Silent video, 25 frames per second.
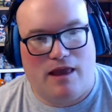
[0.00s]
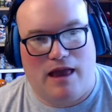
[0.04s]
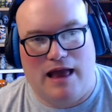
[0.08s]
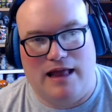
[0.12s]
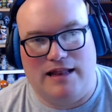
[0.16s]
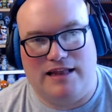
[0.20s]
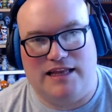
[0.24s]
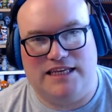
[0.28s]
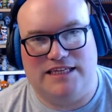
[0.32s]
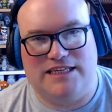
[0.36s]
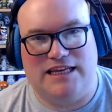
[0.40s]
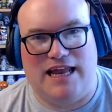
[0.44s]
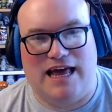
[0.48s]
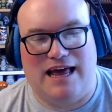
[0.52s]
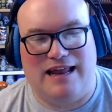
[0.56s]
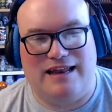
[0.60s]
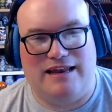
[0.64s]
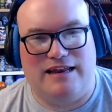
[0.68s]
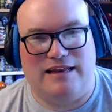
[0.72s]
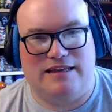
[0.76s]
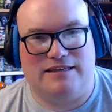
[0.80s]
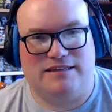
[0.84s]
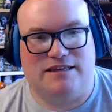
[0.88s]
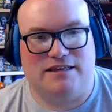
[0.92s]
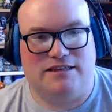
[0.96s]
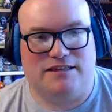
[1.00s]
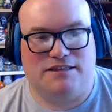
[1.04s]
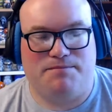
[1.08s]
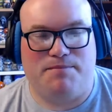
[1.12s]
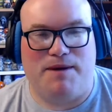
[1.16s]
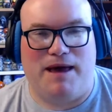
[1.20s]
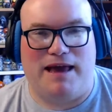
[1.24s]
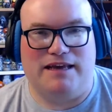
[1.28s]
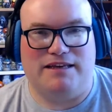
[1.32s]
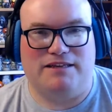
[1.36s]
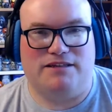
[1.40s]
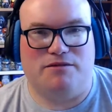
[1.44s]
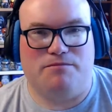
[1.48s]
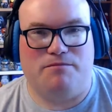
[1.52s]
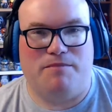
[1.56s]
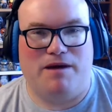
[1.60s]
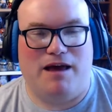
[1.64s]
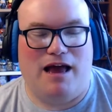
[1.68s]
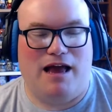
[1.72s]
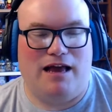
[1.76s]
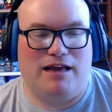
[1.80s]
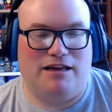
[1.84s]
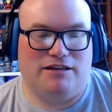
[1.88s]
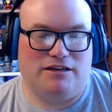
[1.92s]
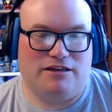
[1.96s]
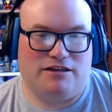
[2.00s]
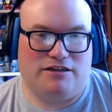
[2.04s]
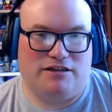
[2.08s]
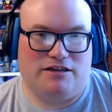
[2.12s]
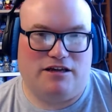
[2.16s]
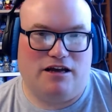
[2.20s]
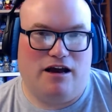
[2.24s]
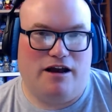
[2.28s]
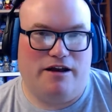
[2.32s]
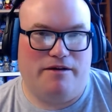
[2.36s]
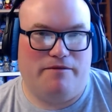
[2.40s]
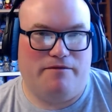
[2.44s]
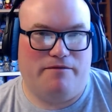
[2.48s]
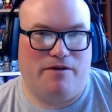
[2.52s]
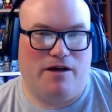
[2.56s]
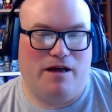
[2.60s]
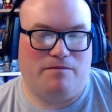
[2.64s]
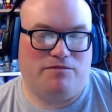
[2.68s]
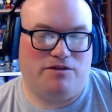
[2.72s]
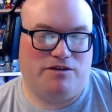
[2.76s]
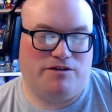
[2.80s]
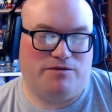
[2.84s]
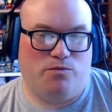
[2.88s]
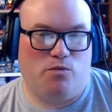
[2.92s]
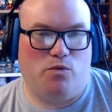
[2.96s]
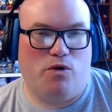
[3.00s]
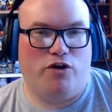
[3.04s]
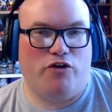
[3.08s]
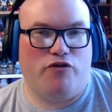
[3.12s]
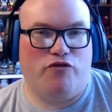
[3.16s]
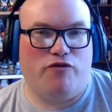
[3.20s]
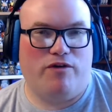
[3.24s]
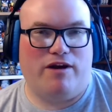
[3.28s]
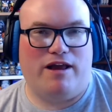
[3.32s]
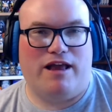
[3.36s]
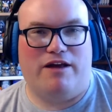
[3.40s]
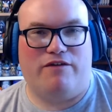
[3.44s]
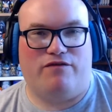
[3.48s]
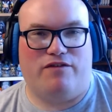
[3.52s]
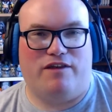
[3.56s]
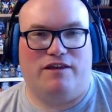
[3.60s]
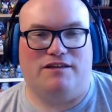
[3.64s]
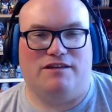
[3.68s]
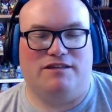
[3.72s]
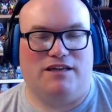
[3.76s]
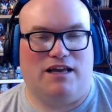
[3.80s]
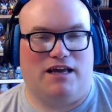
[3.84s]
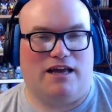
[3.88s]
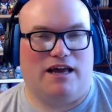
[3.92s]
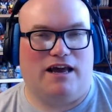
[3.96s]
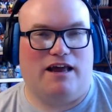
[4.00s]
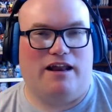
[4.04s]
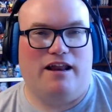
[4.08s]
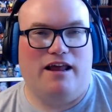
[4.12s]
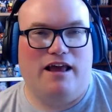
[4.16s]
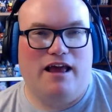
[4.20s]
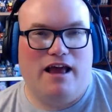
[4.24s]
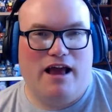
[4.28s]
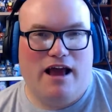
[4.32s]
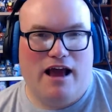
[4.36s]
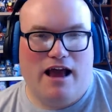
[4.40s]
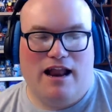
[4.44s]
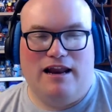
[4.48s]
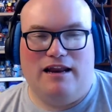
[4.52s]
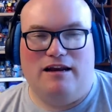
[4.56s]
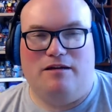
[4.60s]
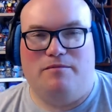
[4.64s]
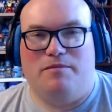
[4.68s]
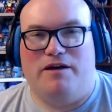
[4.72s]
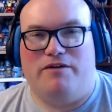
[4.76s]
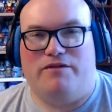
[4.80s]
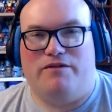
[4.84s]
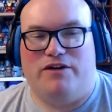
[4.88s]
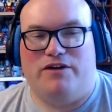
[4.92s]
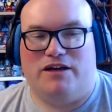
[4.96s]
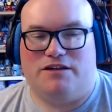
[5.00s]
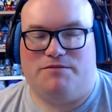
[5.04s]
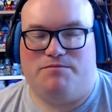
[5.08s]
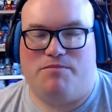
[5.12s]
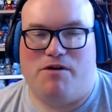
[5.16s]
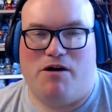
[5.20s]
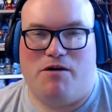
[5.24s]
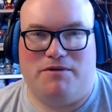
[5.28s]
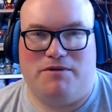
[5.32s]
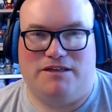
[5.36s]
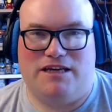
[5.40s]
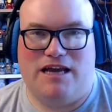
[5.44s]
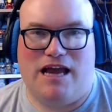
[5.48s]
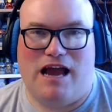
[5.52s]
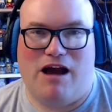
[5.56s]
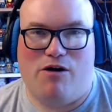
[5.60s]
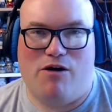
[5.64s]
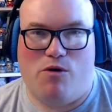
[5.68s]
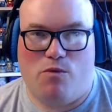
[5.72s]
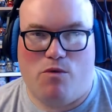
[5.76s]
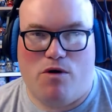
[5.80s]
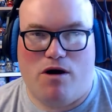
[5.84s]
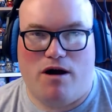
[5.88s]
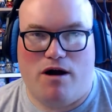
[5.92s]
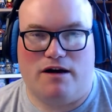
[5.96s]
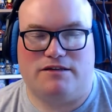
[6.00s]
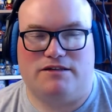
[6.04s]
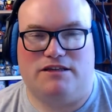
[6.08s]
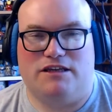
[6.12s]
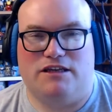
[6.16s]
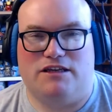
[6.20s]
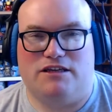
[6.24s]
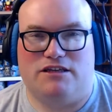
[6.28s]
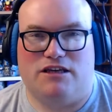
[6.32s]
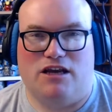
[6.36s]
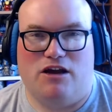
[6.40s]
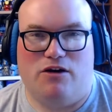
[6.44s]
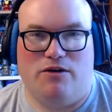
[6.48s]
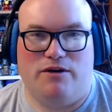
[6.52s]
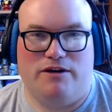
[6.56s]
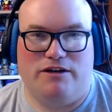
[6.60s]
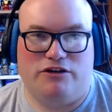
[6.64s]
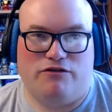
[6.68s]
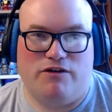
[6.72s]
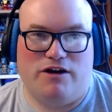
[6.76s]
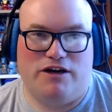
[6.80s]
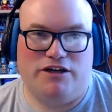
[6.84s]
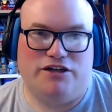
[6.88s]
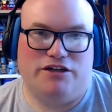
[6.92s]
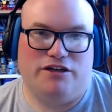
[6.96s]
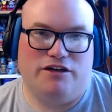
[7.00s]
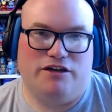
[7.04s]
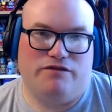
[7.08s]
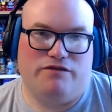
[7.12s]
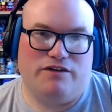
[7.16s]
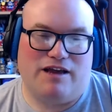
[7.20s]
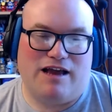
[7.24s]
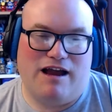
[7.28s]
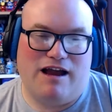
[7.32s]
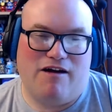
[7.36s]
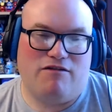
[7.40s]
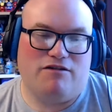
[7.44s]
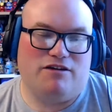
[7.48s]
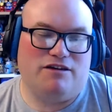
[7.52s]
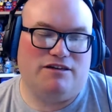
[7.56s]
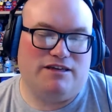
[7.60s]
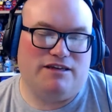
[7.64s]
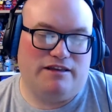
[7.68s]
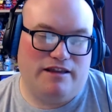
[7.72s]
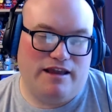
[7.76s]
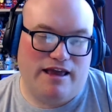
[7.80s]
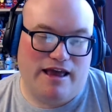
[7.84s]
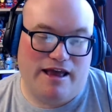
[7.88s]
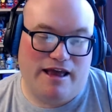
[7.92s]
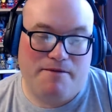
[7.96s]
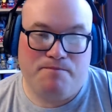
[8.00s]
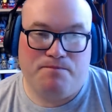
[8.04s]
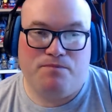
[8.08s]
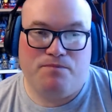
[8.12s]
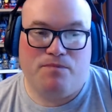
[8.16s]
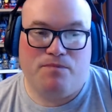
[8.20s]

And Disneyland, it's a space. And I'm just wondering if this is like a little bit of an experiment, see how it works, the slow integration of the characters in there.